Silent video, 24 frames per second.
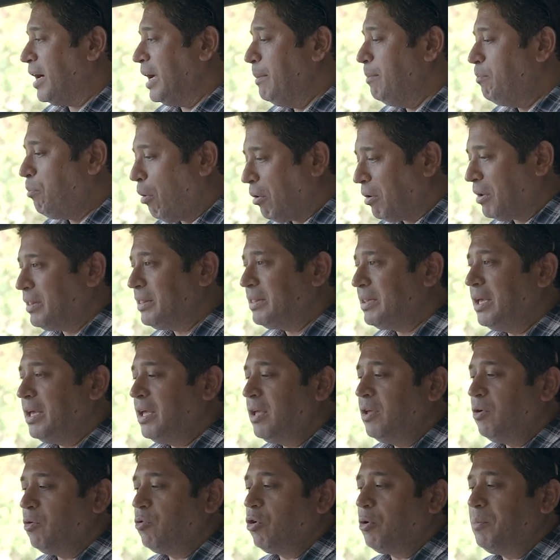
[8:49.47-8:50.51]
Important
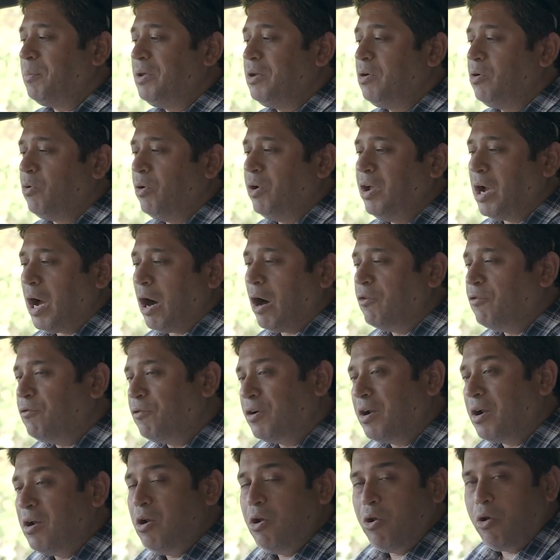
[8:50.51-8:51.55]
thing, you're going to be going out
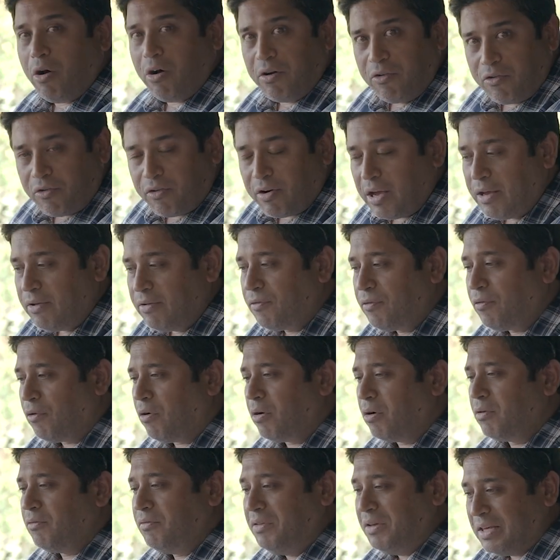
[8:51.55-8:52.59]
for a long drive
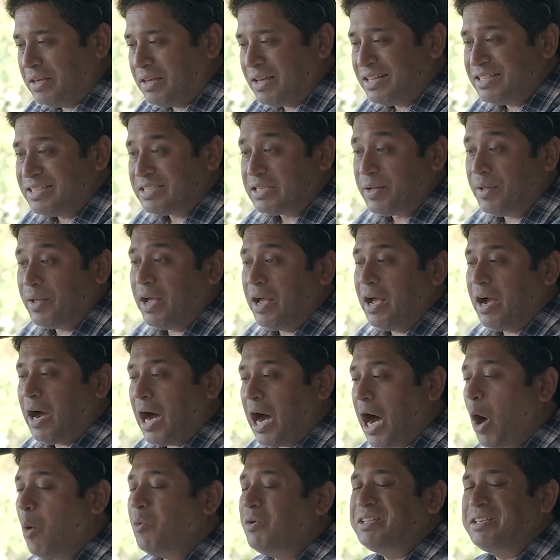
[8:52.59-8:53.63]
on weekends.
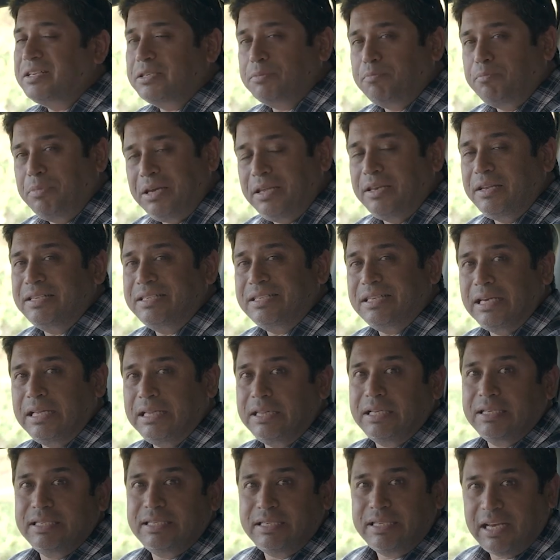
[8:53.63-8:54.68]
How is the experience
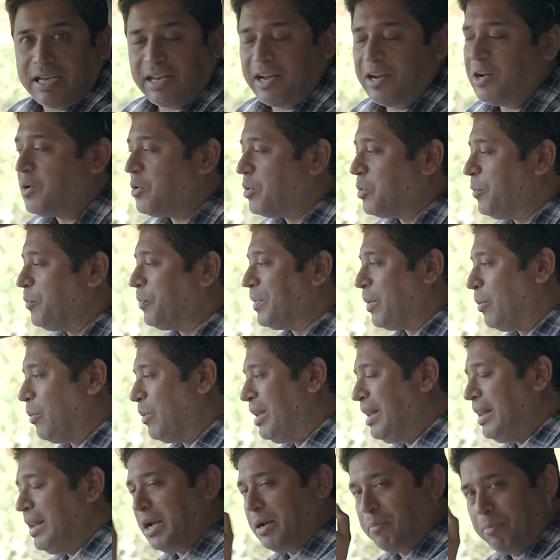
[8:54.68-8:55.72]
in the second row?
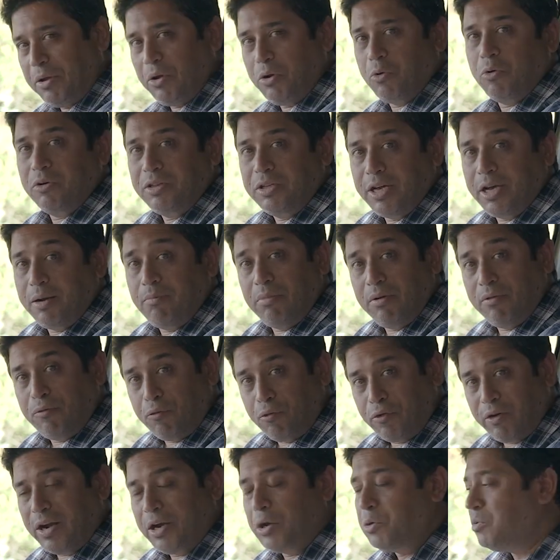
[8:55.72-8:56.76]
Well, let me go there.
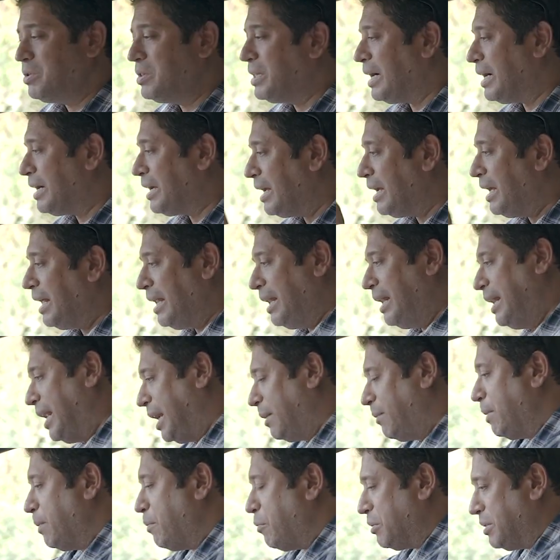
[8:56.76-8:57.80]
Before I do that,
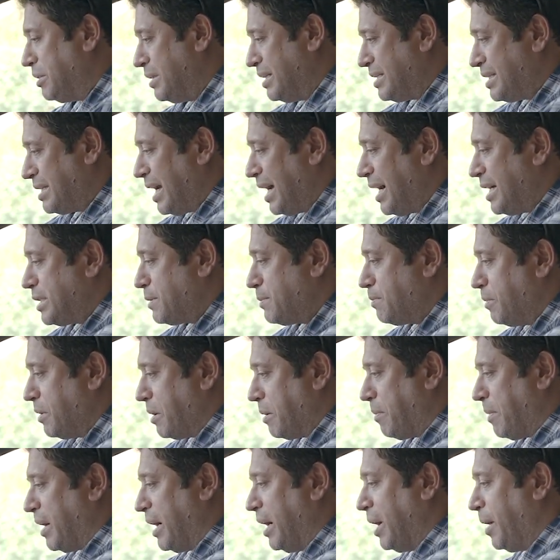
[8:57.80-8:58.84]
let me put this as
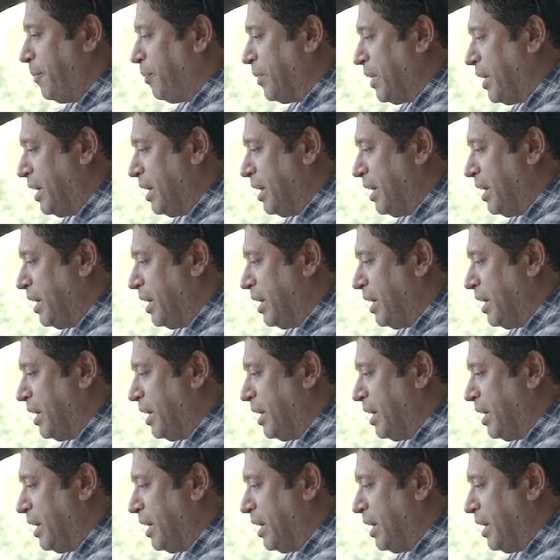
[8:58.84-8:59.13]
per my